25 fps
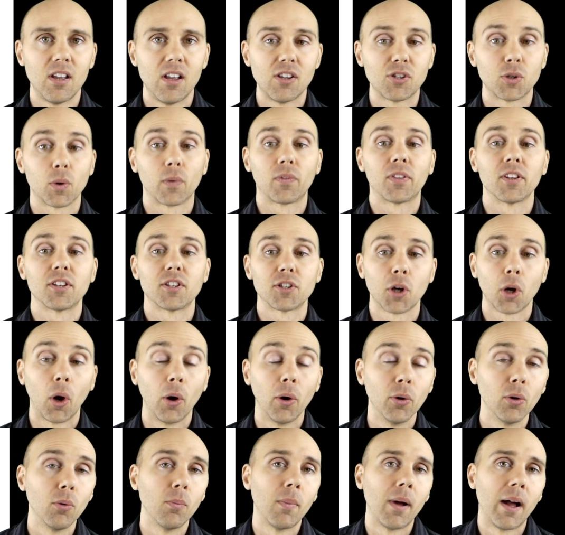So if the
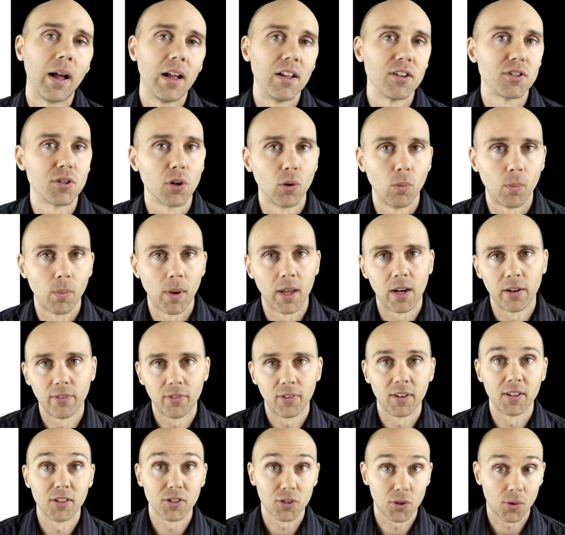total marginal
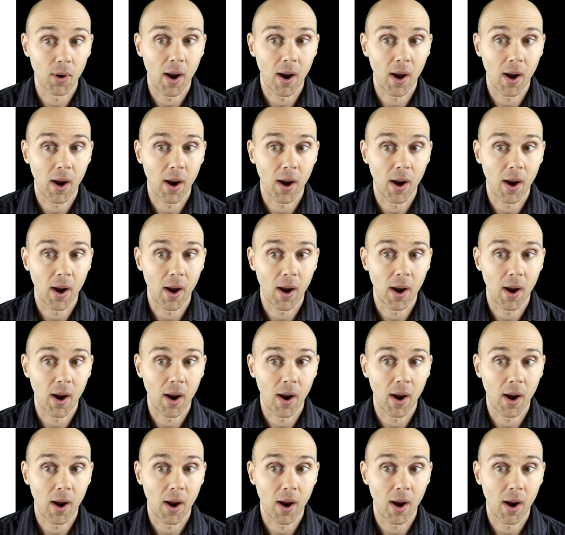benefit is